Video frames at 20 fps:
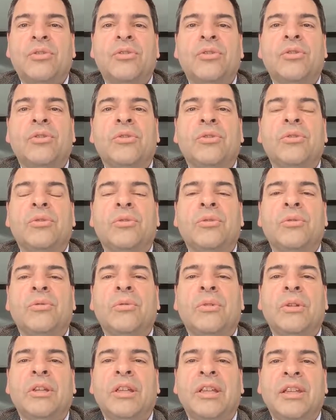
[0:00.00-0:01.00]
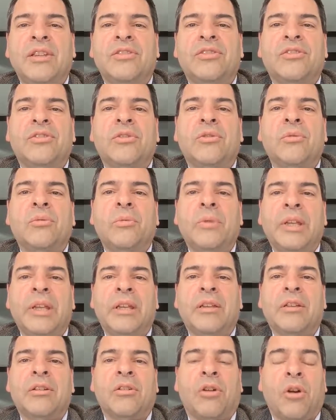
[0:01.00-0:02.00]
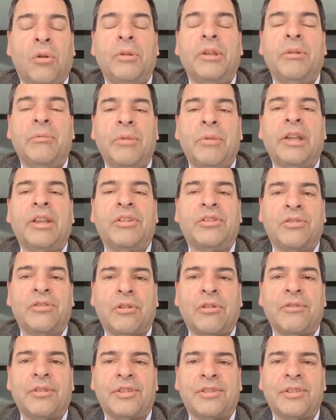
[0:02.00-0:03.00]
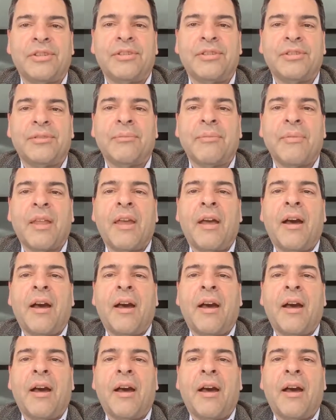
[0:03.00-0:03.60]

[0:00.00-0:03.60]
to Easter week, Holy Week services.